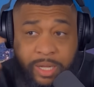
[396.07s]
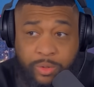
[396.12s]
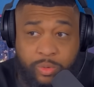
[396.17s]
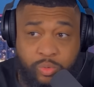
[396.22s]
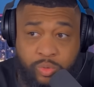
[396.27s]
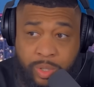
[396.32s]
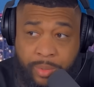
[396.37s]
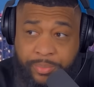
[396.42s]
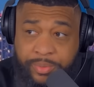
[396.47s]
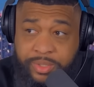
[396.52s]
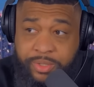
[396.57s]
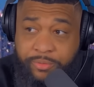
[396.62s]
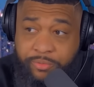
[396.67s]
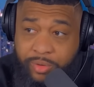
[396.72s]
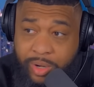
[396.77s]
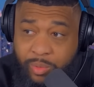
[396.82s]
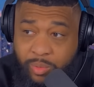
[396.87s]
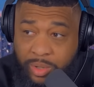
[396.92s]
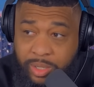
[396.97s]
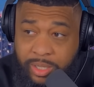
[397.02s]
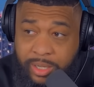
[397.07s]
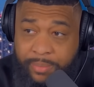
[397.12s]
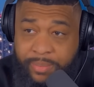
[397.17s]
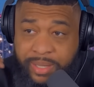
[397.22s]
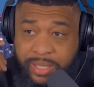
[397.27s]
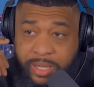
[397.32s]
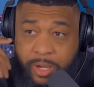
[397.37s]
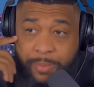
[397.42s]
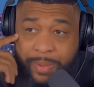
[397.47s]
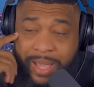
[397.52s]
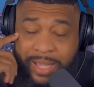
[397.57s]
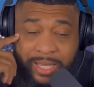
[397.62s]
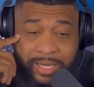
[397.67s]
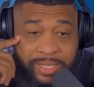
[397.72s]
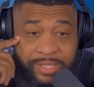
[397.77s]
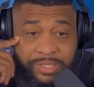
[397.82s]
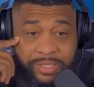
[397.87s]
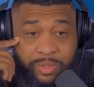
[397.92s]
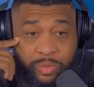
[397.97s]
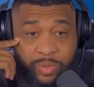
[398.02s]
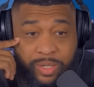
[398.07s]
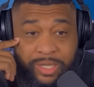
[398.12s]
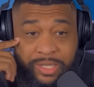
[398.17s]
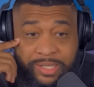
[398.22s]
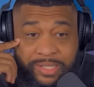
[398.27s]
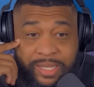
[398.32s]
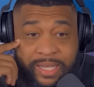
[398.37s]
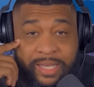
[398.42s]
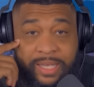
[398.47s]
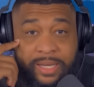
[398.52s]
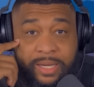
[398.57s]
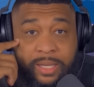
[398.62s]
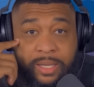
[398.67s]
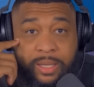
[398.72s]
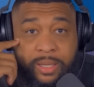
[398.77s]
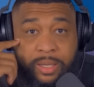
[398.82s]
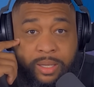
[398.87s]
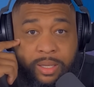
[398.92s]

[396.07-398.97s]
Donald Trump is the front runner. Let me go back and listen to what he said.